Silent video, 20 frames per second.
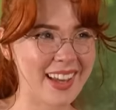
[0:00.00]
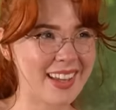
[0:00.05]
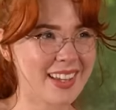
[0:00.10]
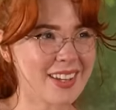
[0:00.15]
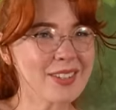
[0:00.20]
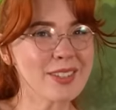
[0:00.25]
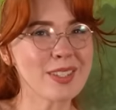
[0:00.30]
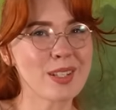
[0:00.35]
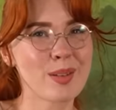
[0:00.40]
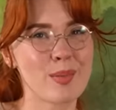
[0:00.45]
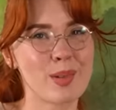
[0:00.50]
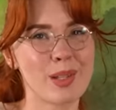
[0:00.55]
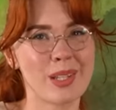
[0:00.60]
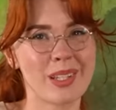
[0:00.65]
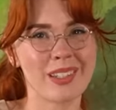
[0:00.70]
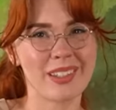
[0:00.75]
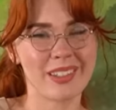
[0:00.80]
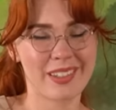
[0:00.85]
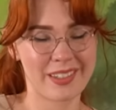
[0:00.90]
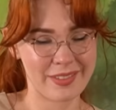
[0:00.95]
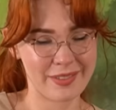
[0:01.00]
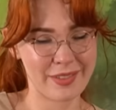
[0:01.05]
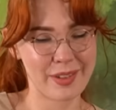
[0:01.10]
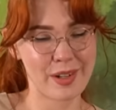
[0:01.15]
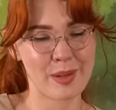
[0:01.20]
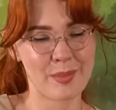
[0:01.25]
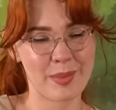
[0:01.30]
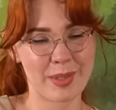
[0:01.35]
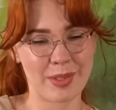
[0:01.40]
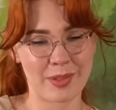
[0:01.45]
it used to be a
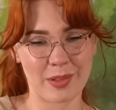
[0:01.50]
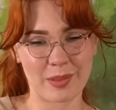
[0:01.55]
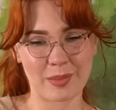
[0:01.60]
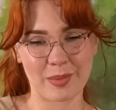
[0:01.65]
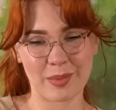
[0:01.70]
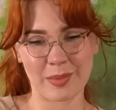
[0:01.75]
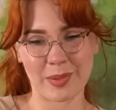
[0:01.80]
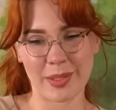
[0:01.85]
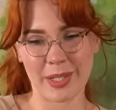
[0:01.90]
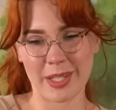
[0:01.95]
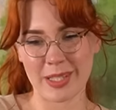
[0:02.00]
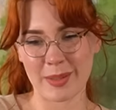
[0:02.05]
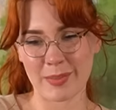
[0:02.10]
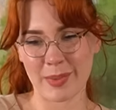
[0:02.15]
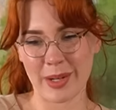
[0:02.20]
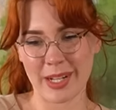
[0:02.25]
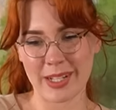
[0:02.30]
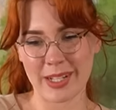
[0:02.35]
very miserable place, but